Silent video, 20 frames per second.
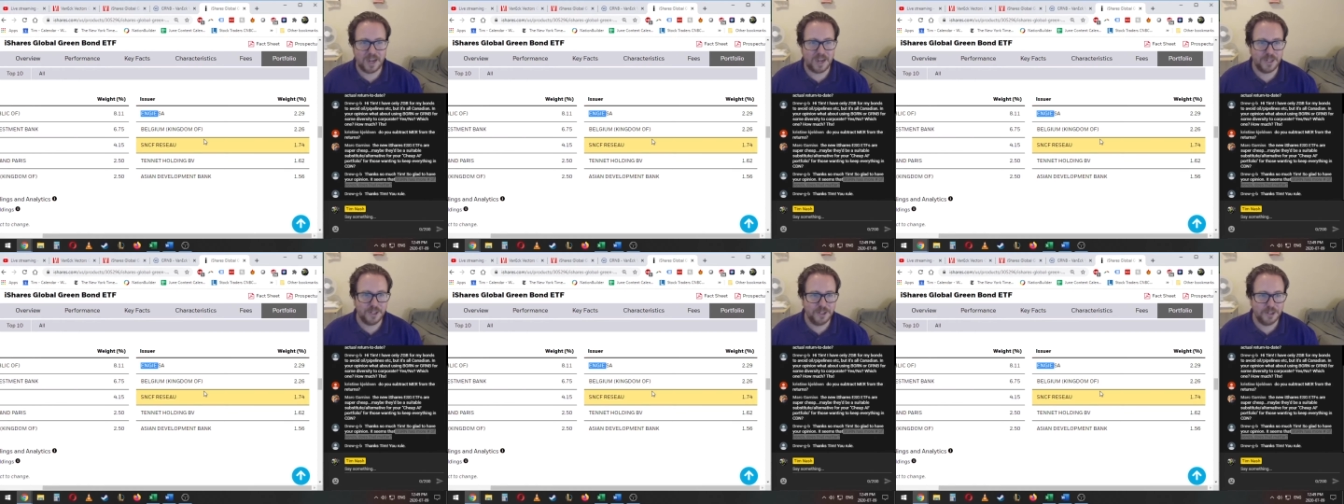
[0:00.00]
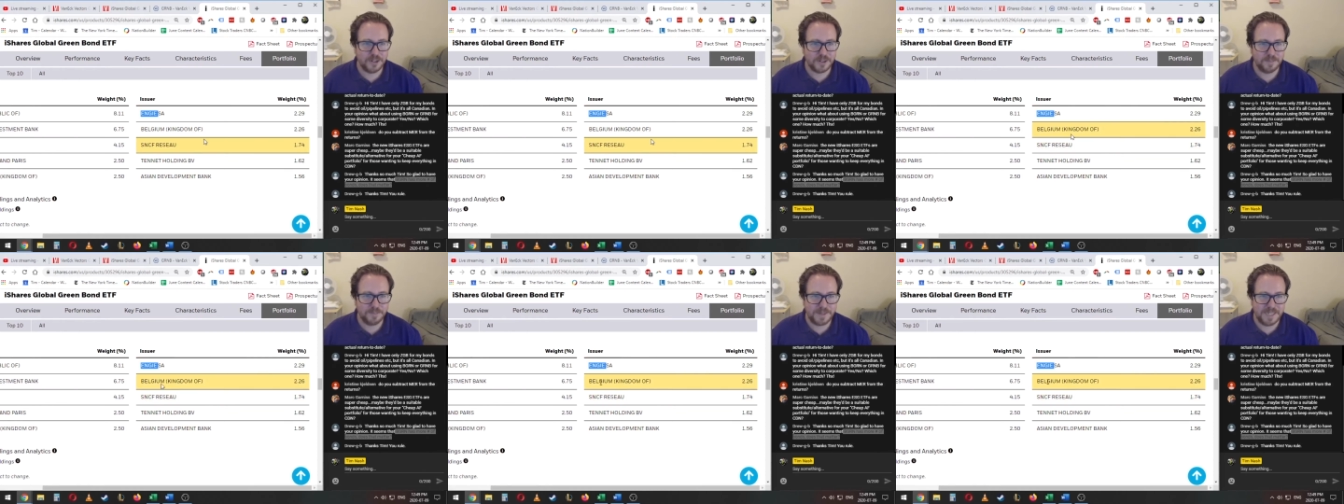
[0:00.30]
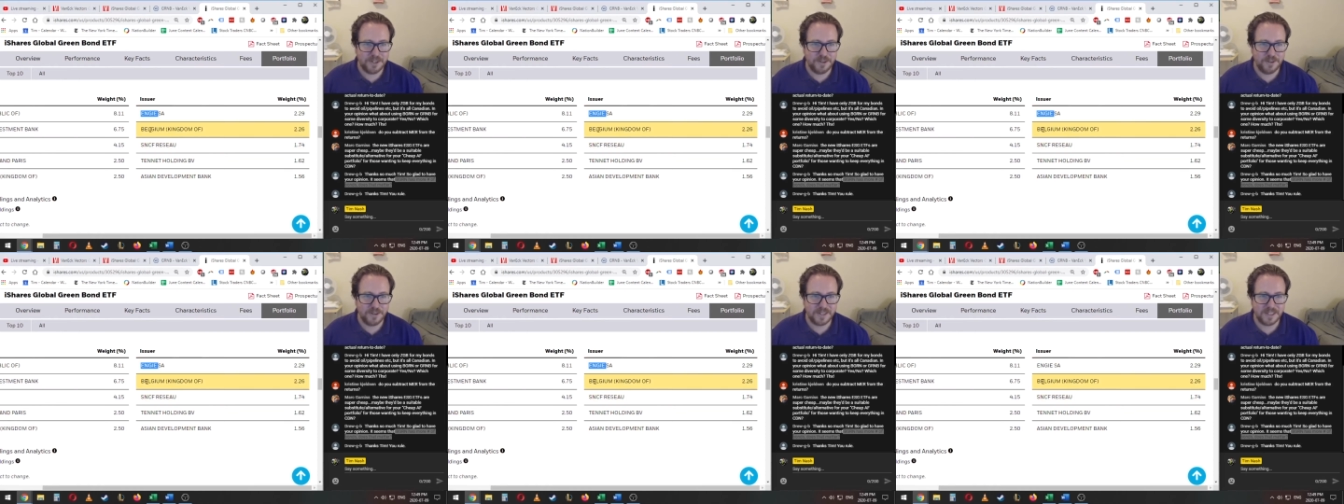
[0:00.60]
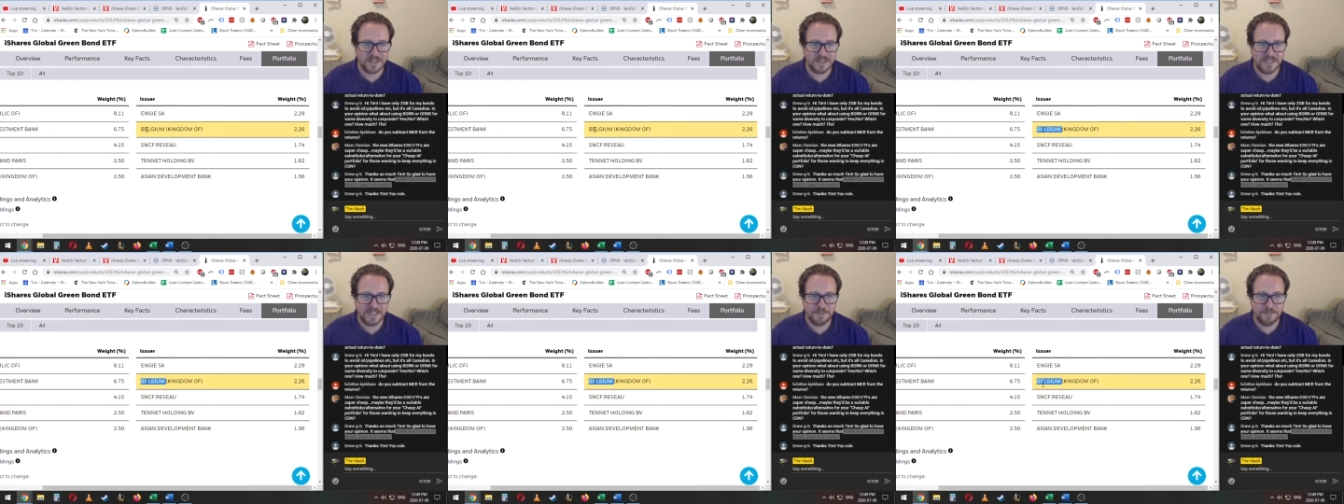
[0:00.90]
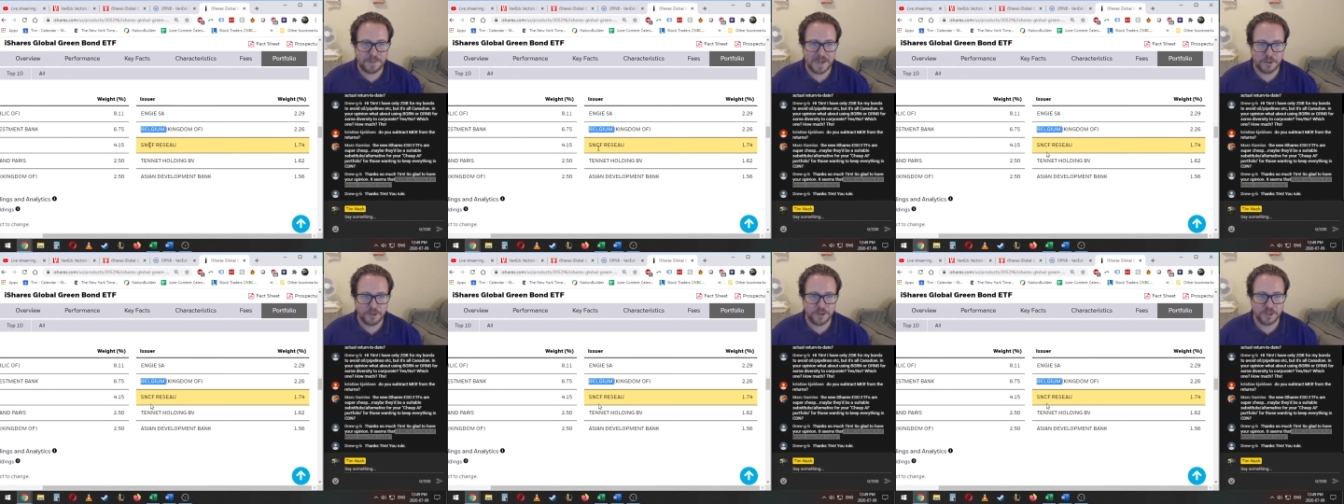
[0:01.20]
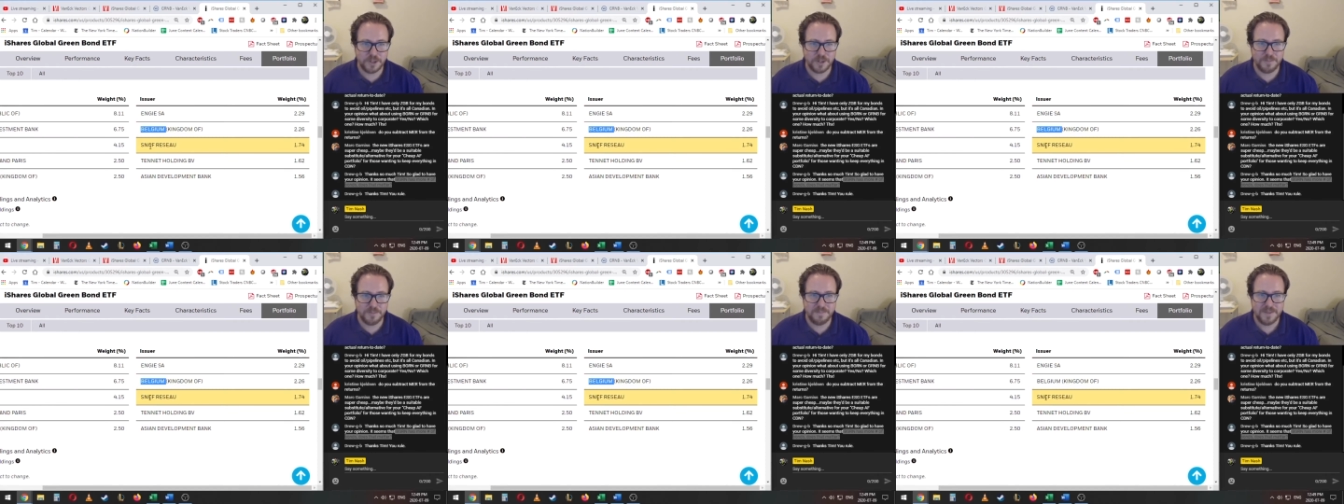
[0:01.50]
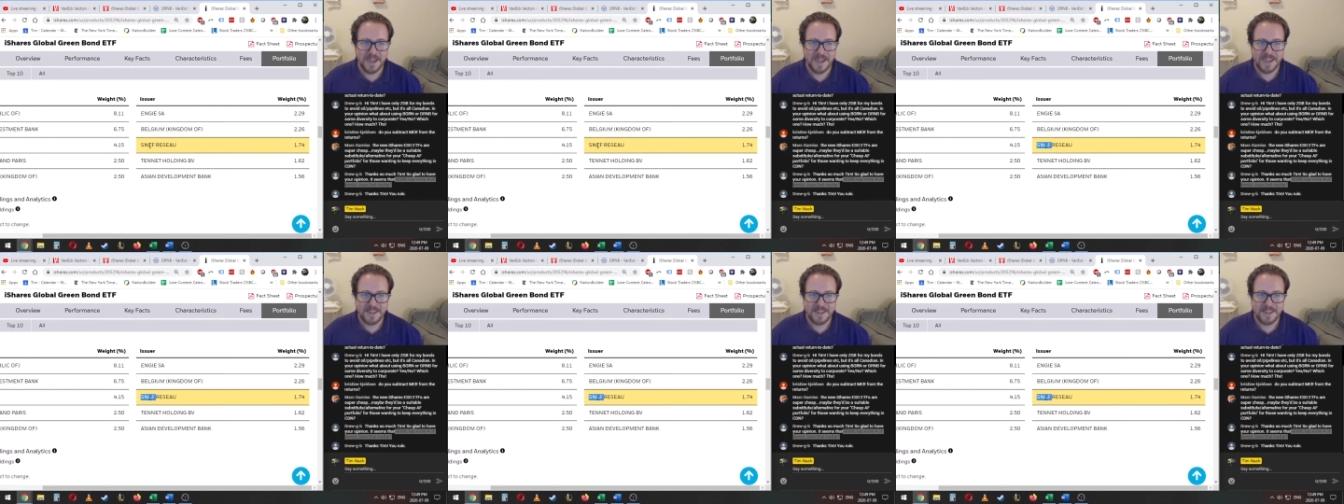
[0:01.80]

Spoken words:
European Utility, Belgium,